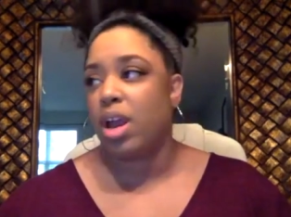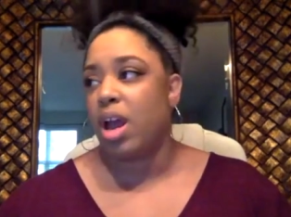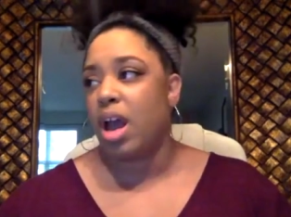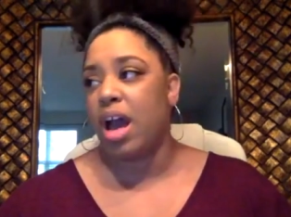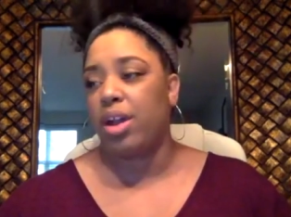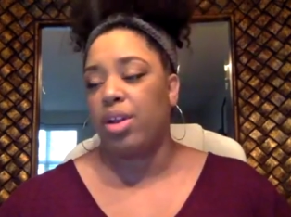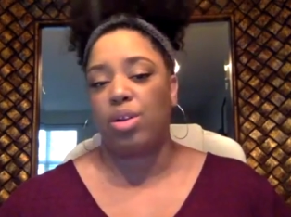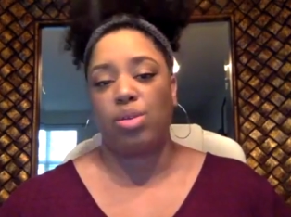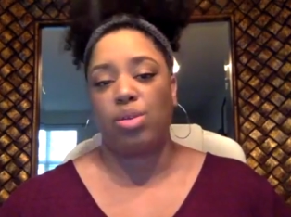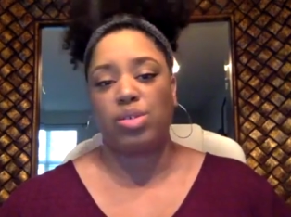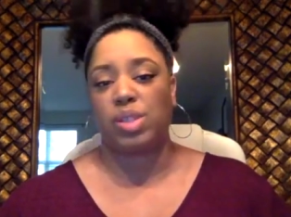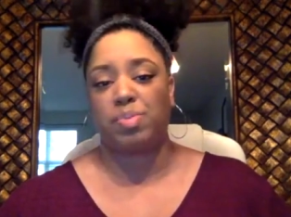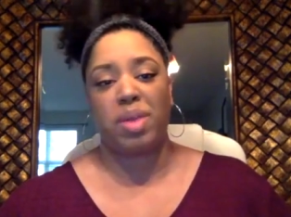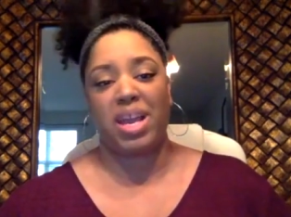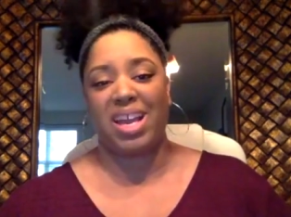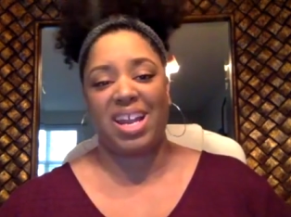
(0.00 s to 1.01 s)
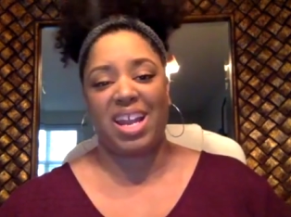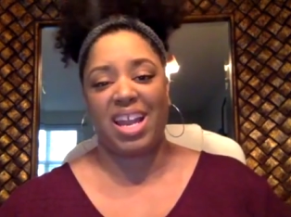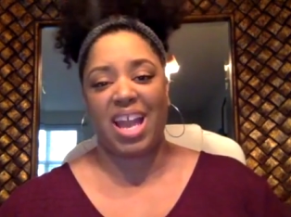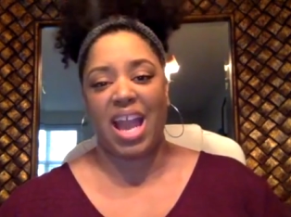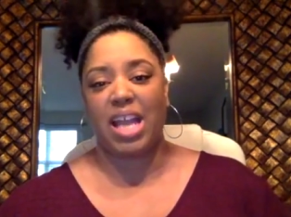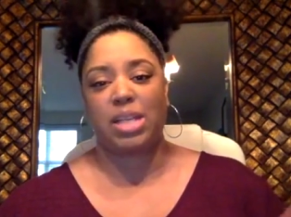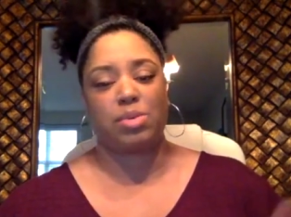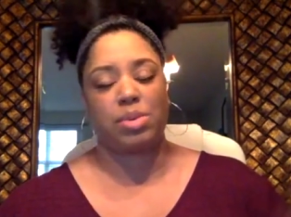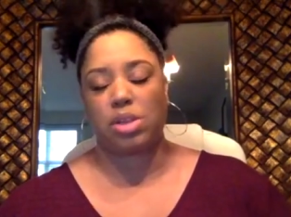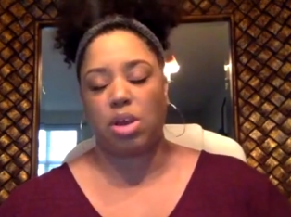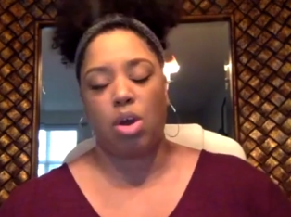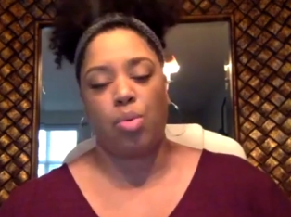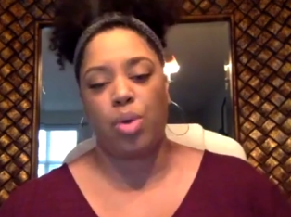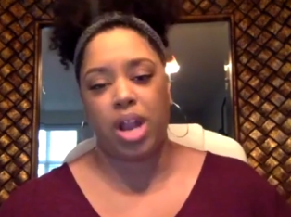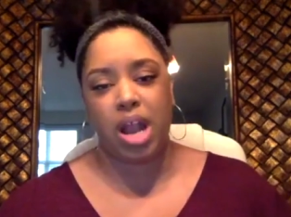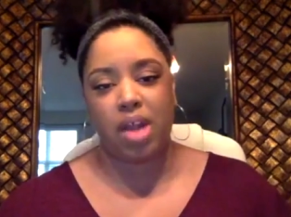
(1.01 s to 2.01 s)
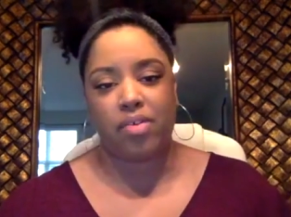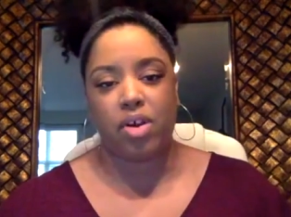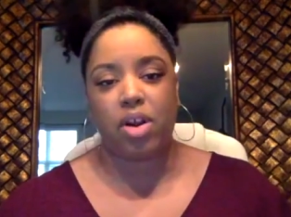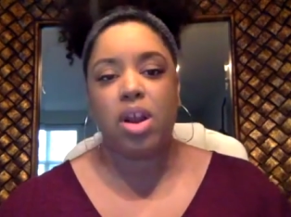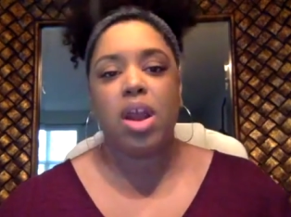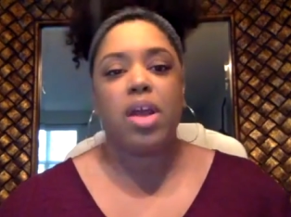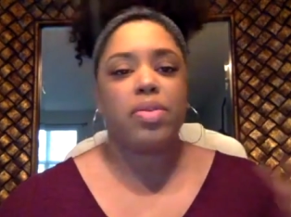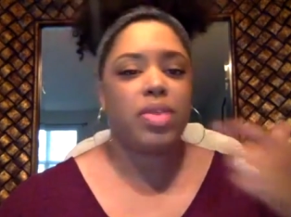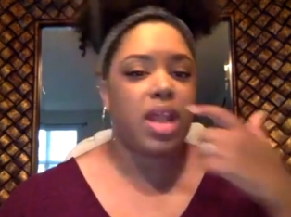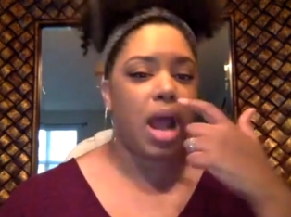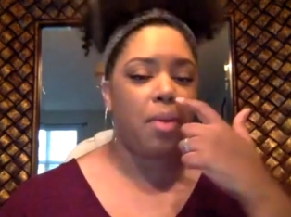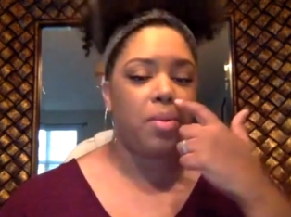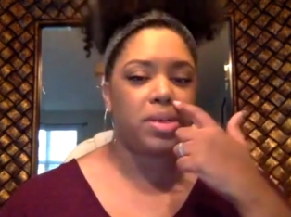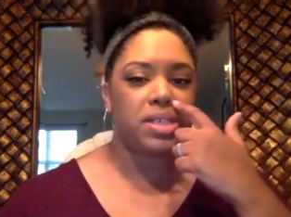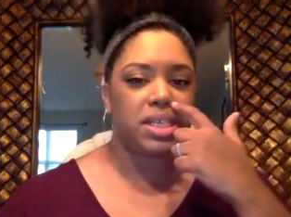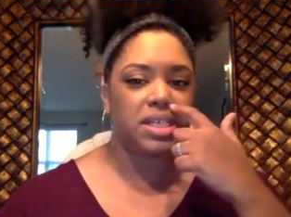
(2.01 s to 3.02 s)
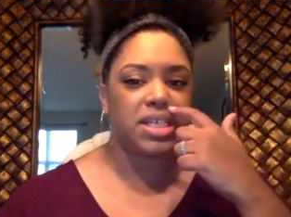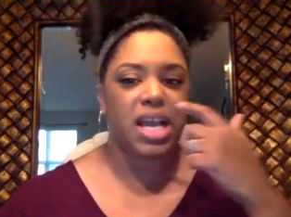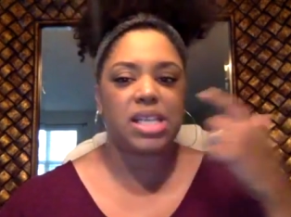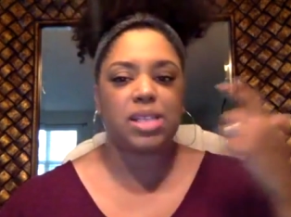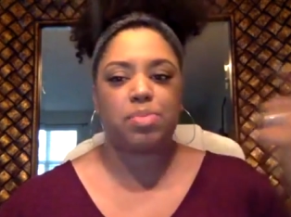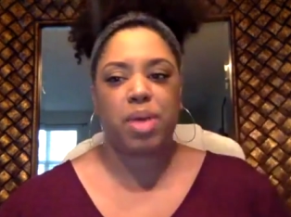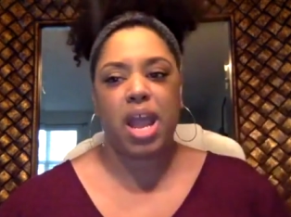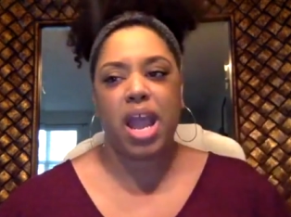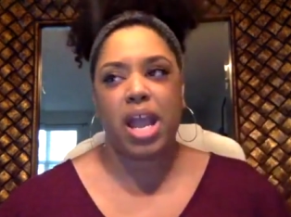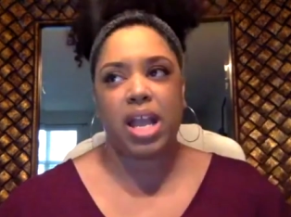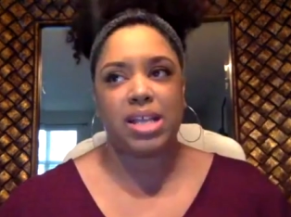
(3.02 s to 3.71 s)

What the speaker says: I don't know, speaking engagements or whatever, then I would suggest paying.